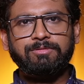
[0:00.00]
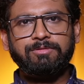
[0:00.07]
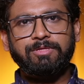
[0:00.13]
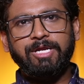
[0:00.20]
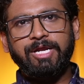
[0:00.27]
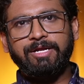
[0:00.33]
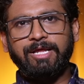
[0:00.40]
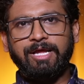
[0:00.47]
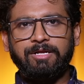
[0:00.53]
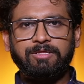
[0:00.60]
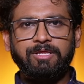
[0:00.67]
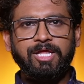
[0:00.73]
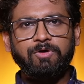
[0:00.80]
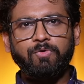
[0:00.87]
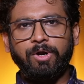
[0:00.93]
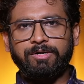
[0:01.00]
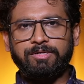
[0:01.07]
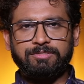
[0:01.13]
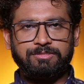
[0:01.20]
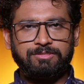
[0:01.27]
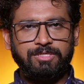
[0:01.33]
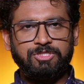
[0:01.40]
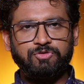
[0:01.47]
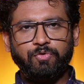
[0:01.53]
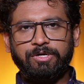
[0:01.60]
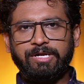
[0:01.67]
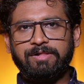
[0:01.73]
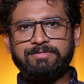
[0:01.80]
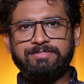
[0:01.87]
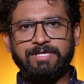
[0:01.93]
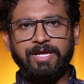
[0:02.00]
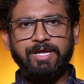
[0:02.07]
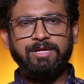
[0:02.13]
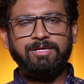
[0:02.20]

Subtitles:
three quarters is what I will say.